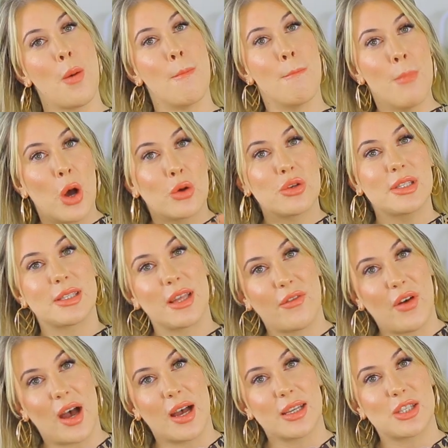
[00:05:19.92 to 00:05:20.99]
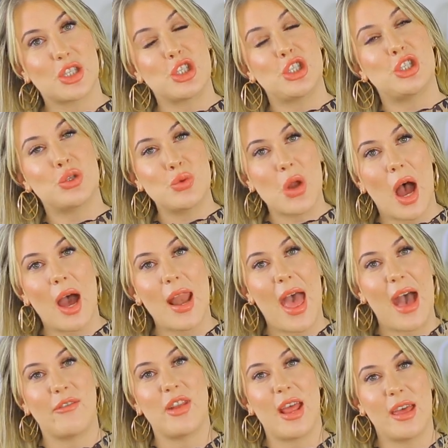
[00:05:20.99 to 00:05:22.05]
most of us do not
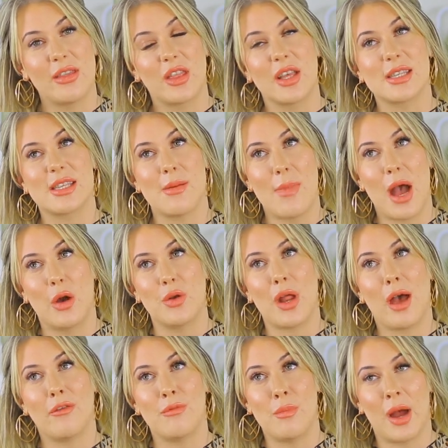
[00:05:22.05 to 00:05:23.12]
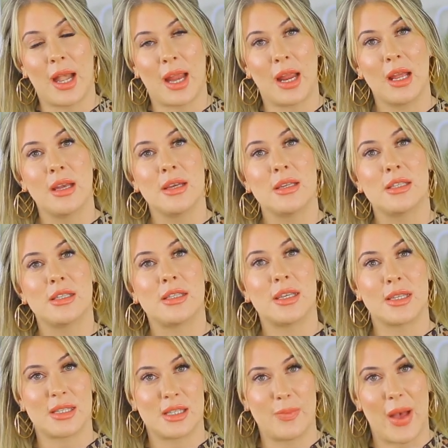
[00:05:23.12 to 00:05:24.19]
have an endless amount of money
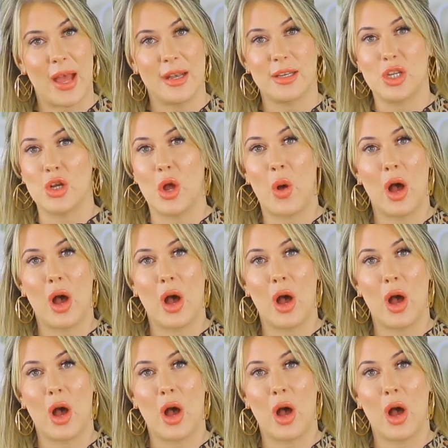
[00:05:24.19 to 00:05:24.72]
to spend. You know,